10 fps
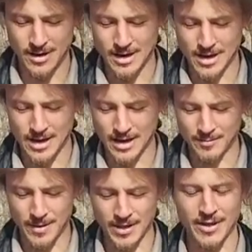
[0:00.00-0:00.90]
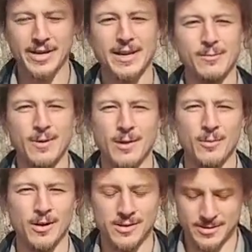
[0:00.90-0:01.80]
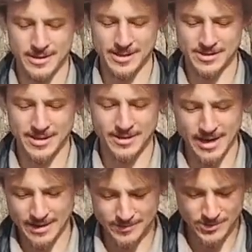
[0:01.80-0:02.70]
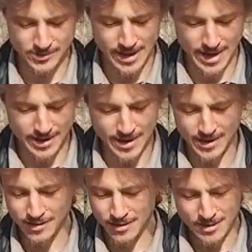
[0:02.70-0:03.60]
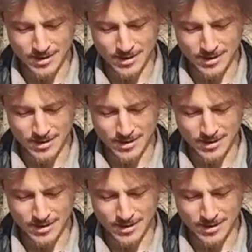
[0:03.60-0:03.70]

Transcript: I let it get wet once and I said, not doing that again.